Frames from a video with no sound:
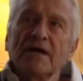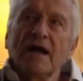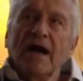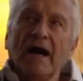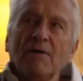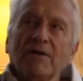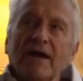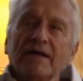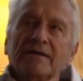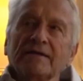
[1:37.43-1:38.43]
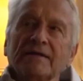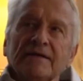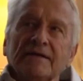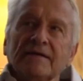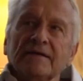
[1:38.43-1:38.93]
How can
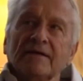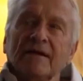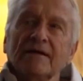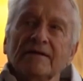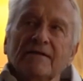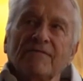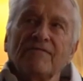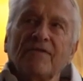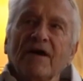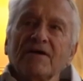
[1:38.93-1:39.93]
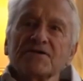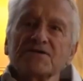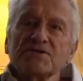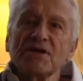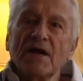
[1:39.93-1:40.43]
the farthest
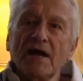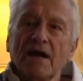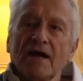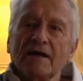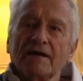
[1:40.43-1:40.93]
star